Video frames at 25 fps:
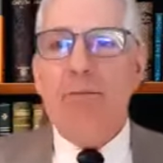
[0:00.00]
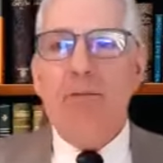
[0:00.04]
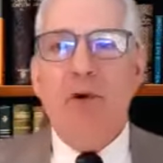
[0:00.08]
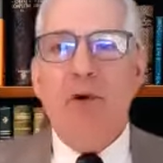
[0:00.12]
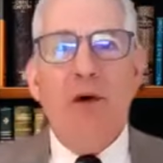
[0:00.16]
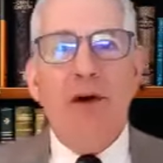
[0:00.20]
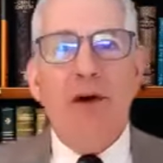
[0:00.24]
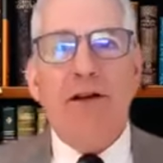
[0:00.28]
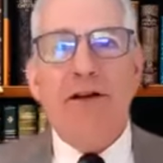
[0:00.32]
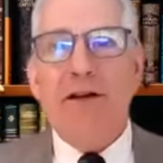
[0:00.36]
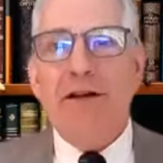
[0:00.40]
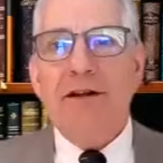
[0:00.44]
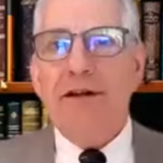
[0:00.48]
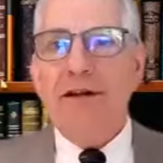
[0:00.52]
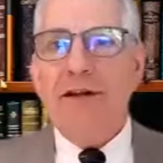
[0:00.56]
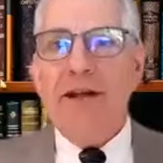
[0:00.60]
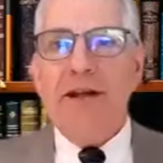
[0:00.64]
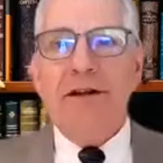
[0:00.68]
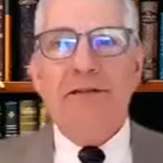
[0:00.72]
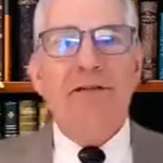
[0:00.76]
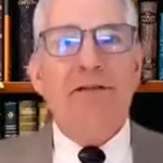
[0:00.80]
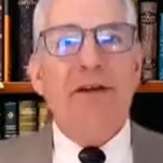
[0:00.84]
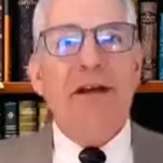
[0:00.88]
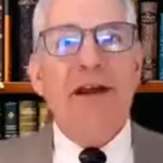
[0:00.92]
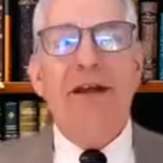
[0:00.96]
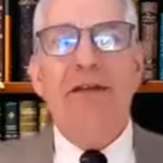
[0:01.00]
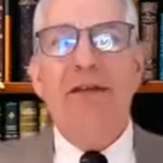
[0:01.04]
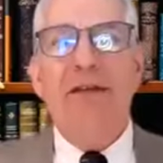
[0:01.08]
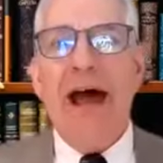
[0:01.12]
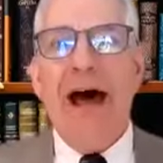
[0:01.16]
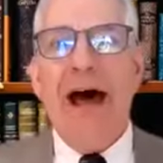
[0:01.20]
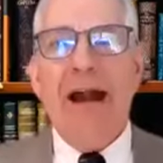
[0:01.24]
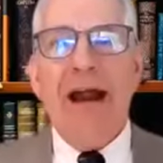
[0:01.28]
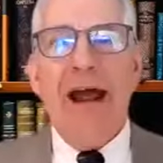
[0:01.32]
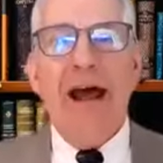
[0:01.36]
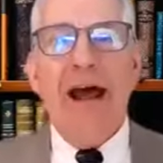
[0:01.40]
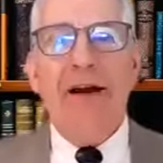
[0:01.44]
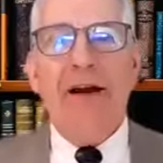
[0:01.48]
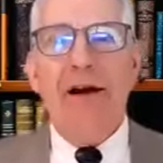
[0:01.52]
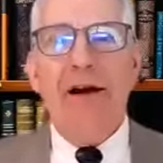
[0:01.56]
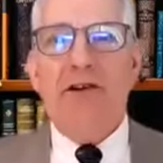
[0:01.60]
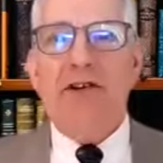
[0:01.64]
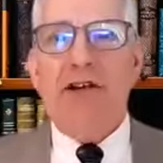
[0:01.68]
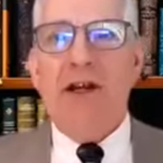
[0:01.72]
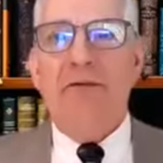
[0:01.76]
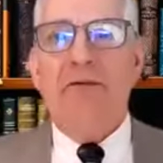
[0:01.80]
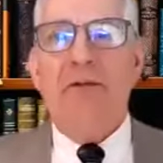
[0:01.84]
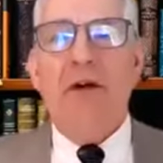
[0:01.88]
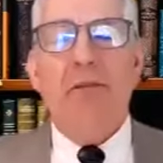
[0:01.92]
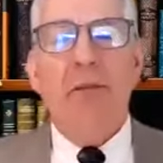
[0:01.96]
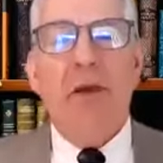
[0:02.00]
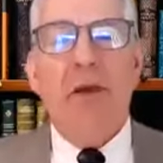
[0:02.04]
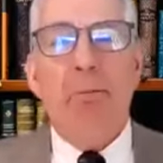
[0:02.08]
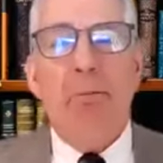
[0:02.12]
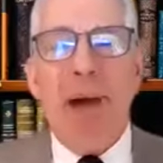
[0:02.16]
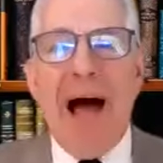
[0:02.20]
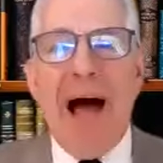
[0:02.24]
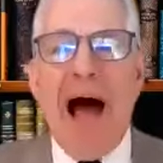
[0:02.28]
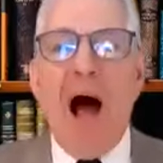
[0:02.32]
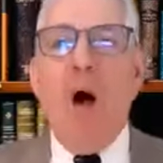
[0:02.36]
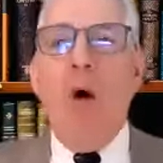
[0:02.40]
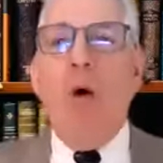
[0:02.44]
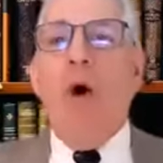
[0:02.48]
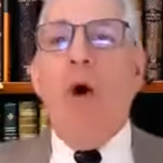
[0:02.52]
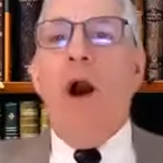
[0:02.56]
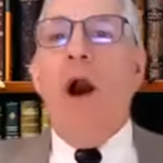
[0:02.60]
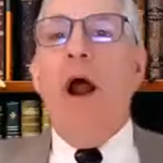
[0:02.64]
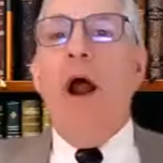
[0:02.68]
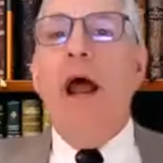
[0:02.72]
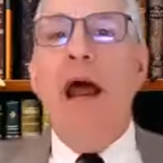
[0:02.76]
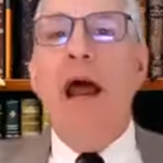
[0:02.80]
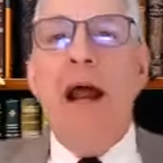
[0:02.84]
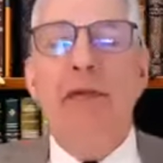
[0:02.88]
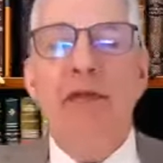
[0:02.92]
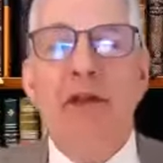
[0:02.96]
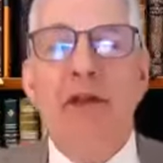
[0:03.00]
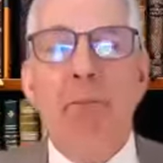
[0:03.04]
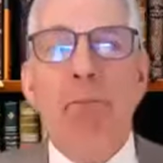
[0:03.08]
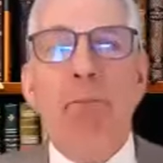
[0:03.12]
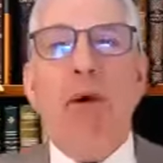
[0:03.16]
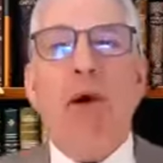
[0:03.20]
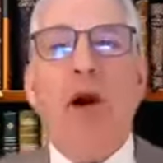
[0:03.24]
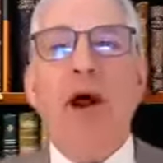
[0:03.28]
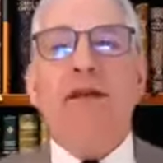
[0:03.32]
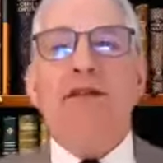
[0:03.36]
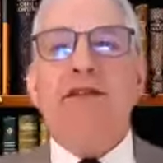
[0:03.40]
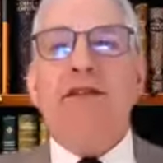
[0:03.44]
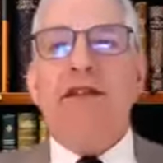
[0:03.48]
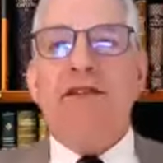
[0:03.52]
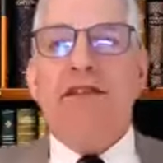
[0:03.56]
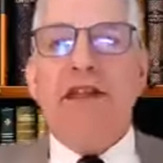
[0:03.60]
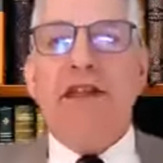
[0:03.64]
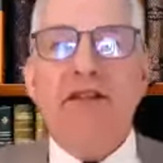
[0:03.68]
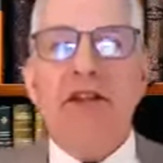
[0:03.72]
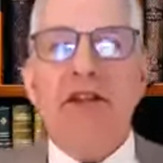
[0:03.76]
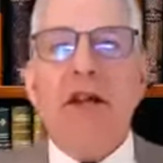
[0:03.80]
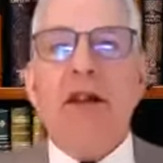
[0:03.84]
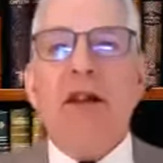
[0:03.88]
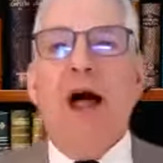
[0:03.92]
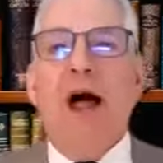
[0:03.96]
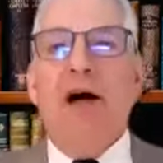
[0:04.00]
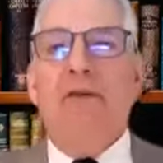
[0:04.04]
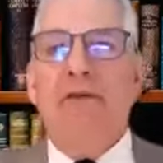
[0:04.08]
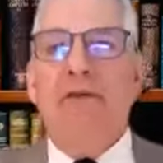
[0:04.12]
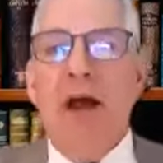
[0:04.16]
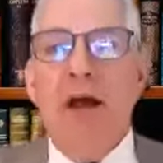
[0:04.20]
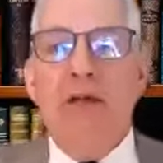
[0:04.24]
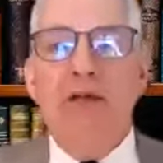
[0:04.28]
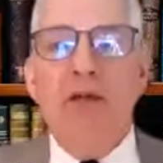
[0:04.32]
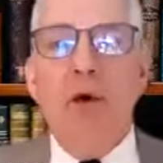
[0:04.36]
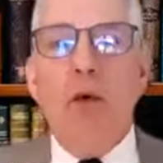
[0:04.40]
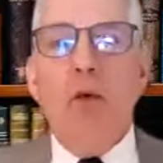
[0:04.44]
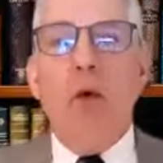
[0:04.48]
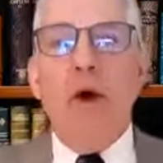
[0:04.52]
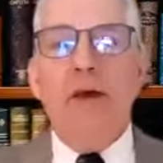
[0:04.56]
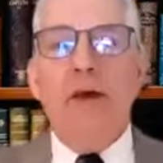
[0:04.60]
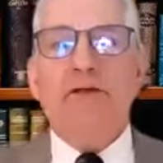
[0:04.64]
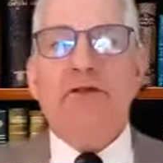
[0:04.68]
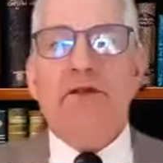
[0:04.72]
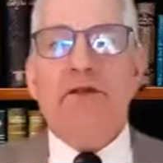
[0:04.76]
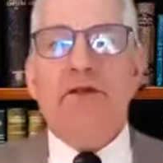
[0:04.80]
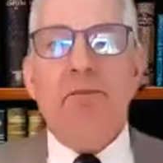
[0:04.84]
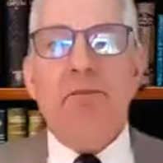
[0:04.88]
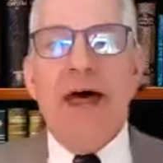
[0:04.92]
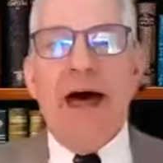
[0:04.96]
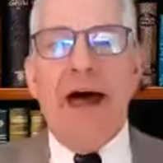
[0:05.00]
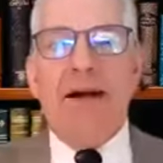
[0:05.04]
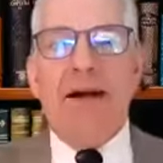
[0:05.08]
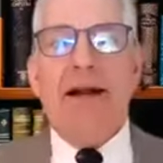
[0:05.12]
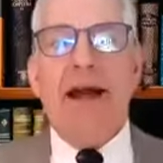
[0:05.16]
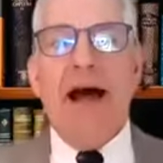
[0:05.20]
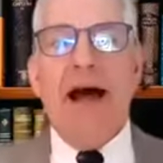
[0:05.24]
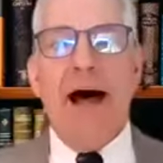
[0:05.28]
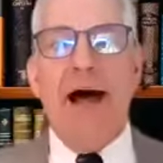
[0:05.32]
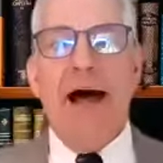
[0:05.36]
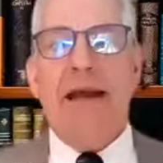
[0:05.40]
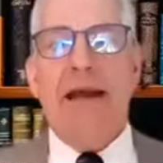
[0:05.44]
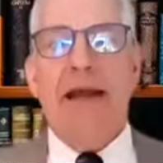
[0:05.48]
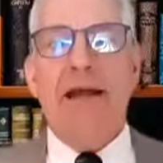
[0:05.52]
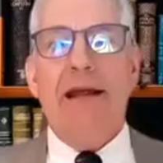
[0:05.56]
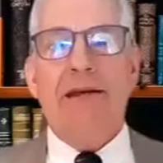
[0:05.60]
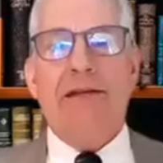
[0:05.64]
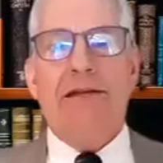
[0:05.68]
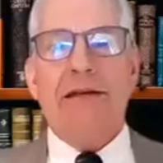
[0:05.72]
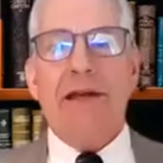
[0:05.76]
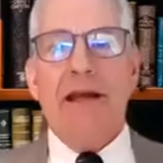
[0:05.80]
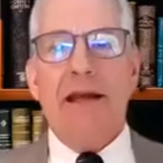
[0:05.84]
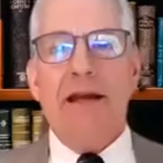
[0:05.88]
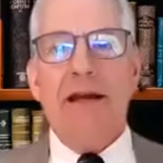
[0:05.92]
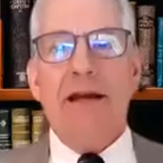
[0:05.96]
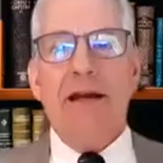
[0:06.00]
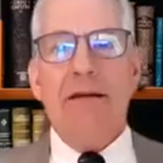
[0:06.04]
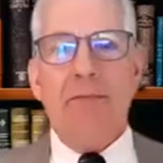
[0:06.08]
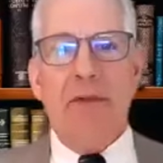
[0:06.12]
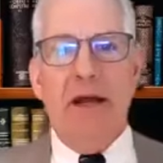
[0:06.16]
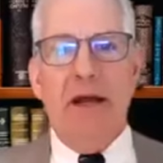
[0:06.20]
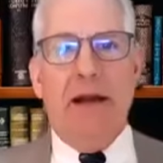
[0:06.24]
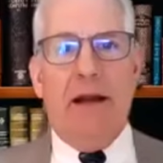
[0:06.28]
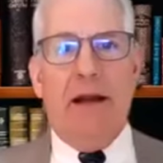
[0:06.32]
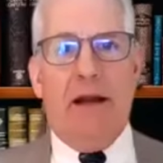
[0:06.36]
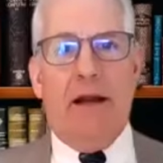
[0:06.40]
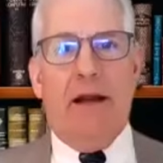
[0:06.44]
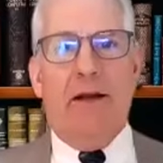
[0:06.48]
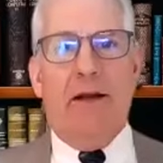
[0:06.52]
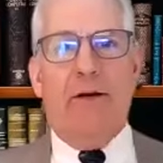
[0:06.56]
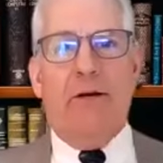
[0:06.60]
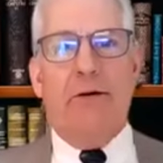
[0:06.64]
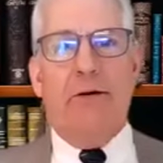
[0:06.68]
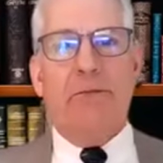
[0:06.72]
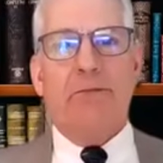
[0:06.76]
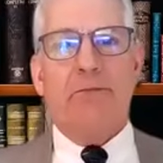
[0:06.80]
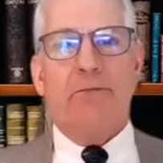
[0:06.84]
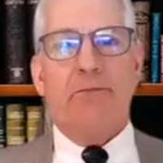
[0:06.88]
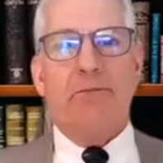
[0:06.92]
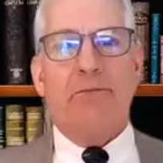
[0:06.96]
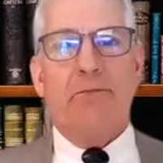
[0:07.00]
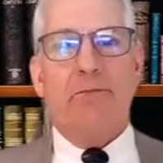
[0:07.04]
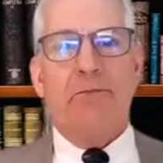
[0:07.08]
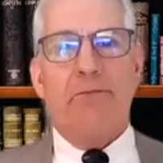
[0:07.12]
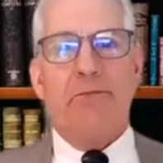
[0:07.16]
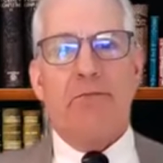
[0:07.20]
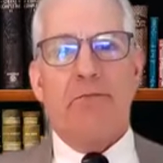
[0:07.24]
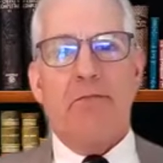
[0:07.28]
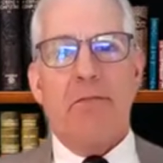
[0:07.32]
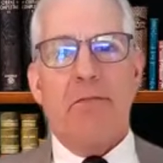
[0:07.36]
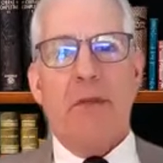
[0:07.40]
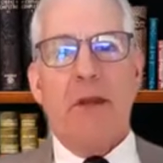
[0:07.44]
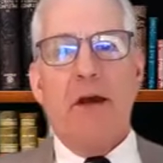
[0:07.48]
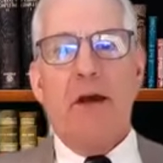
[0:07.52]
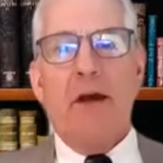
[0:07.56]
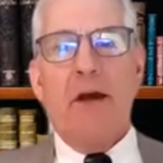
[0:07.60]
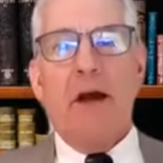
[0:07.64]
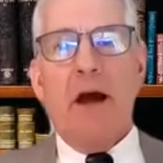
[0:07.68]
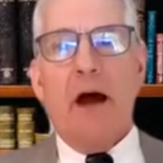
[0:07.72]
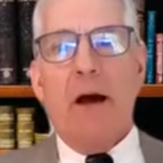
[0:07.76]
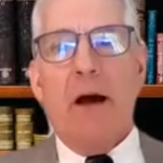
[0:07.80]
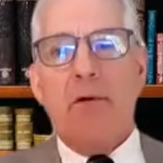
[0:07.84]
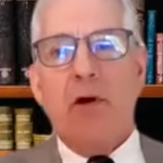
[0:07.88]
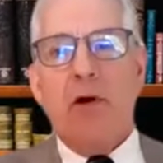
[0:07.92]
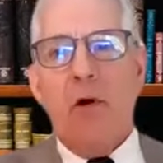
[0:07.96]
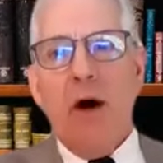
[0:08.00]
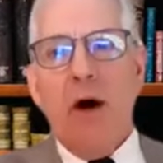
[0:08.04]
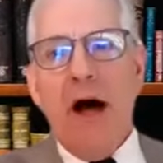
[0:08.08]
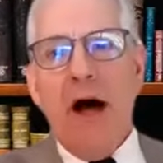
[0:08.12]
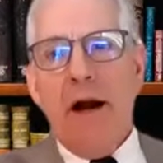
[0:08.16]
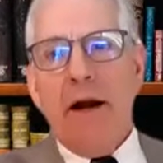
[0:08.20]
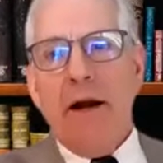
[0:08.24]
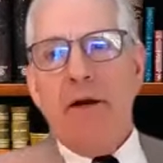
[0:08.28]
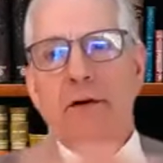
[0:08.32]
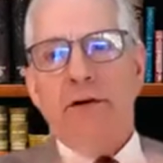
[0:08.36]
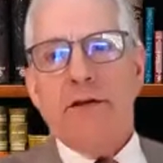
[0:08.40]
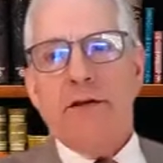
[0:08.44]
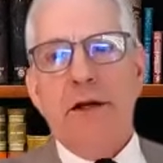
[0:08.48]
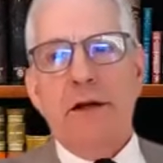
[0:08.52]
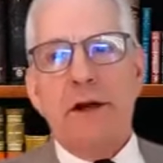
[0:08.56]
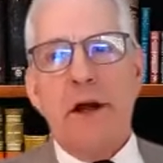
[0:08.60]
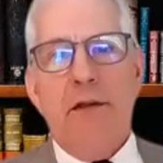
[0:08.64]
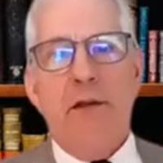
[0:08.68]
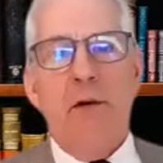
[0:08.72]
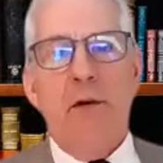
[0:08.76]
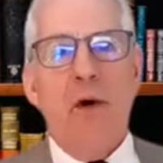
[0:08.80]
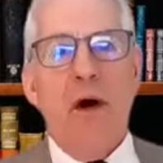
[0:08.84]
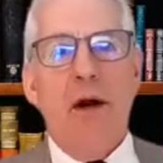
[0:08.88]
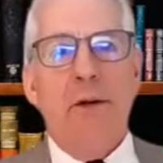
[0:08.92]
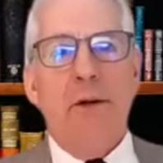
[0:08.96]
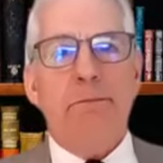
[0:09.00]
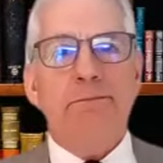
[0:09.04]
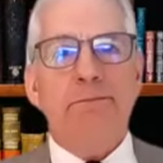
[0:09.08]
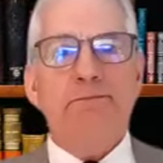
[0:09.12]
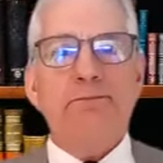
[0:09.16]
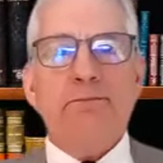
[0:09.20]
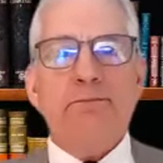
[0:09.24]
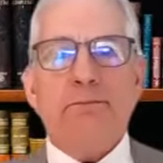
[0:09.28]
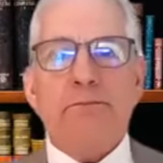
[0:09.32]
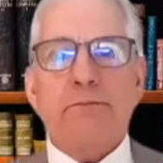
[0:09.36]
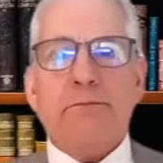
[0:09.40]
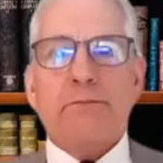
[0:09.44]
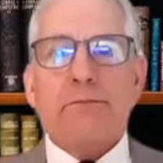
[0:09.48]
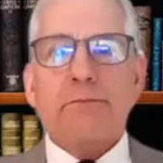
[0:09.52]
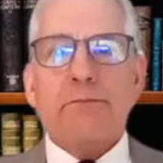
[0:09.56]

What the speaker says: and I'm going to live in that energy from the power and the presence and the love and the wisdom that God is in me. I'll go on. Here's another one.